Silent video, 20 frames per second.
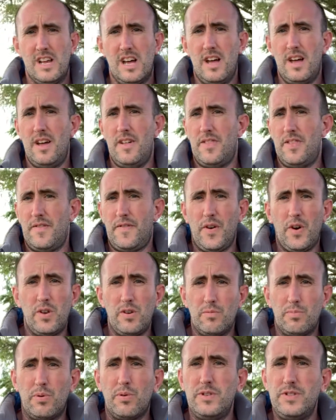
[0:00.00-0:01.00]
Uh, the
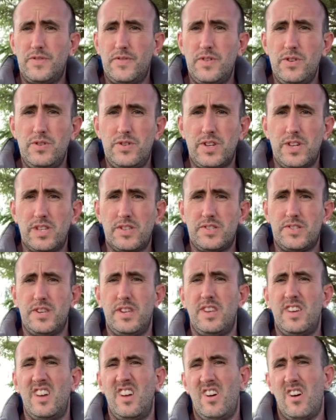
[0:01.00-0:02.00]
final points for you to
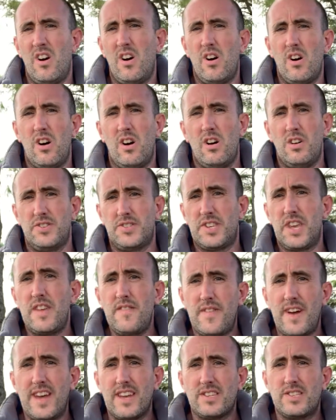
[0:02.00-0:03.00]
consider are
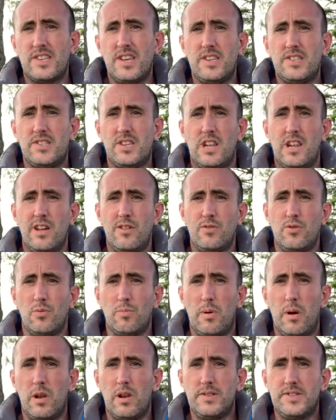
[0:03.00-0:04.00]
safe access and
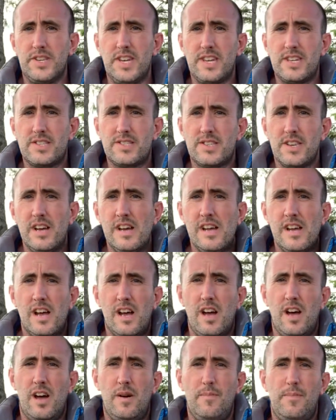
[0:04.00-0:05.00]
local politics.
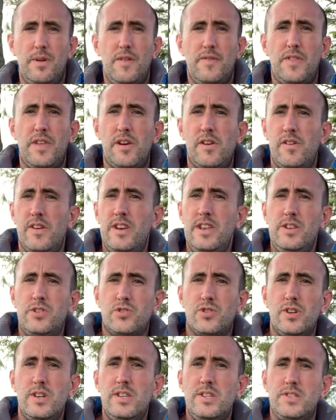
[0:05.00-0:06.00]
Um, if there are any
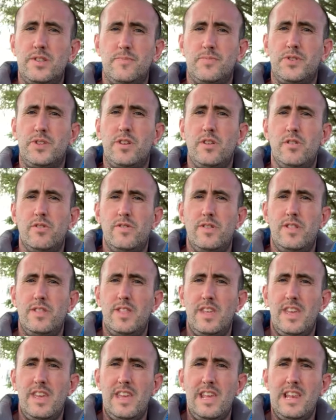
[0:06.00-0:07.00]
trees
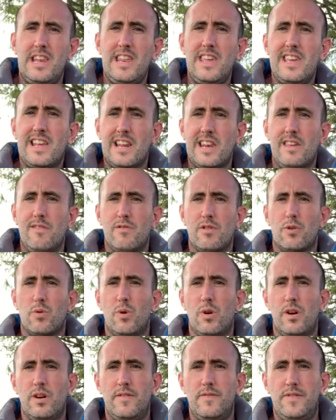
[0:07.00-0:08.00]
obscuring the legally
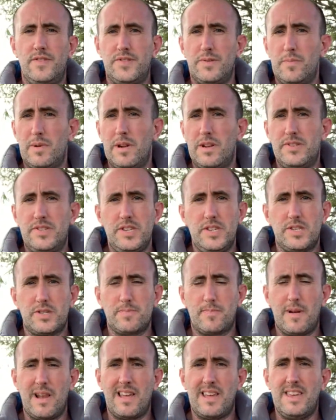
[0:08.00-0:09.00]
required visibility
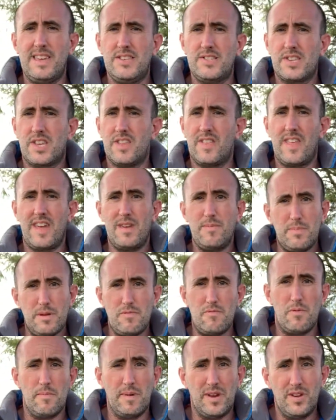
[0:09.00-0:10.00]
displays, can they
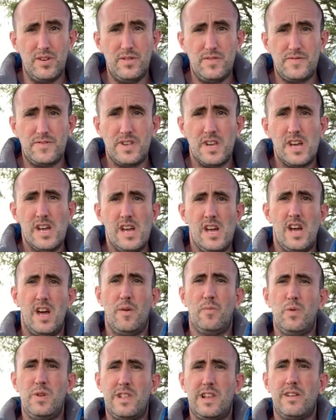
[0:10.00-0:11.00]
be removed?
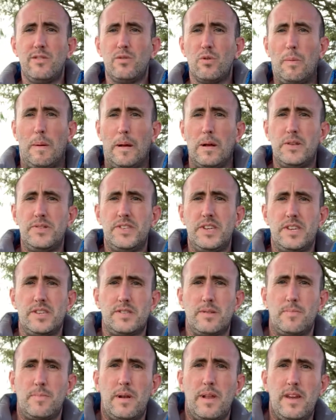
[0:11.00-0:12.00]
And with local
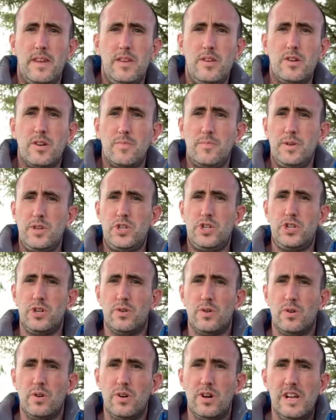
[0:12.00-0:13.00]
politics at play, you can be
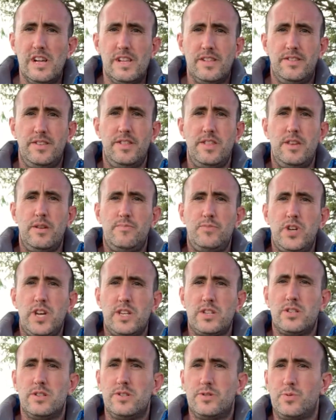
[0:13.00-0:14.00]
sure that the
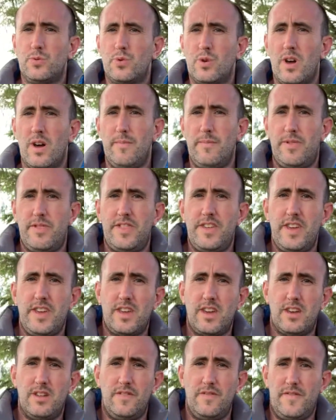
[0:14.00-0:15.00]
objections will come
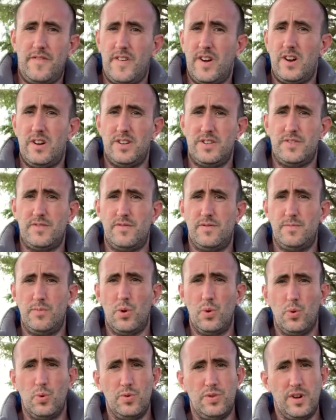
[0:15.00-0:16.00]
thick and fast from
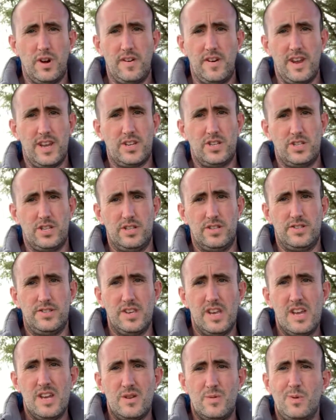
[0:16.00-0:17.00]
all
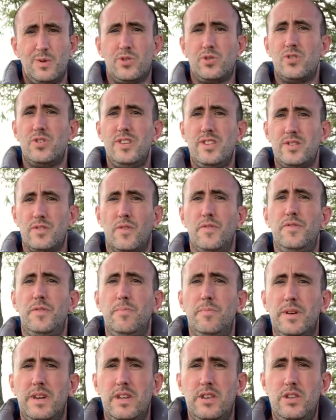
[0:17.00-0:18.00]
directions, with trees
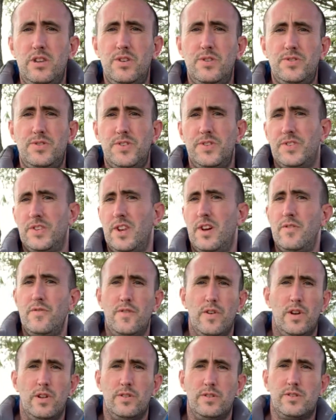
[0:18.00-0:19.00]
often being used as an
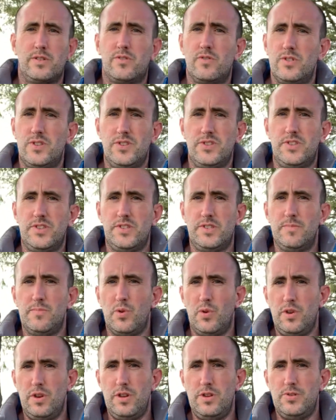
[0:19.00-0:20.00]
overlooked
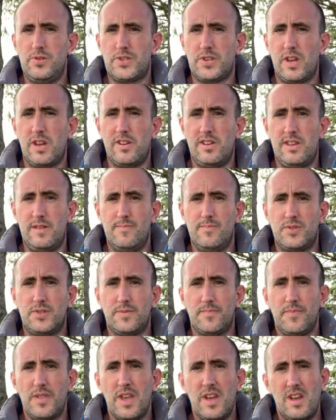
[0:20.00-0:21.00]
criticism on new
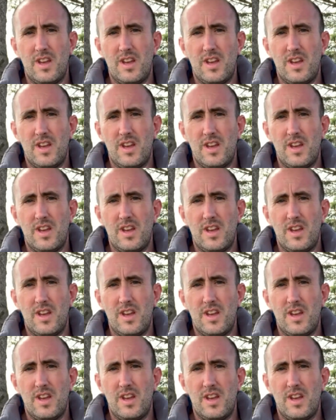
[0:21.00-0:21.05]
schemes.